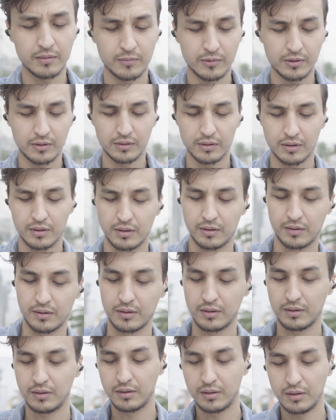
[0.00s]
well as a
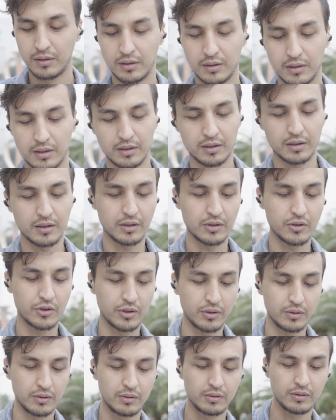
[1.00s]
stereo headset
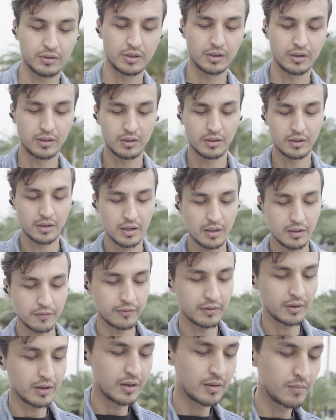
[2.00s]
for making
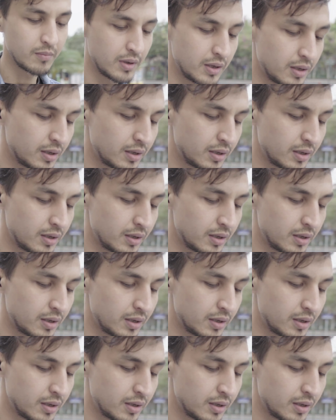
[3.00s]
calls.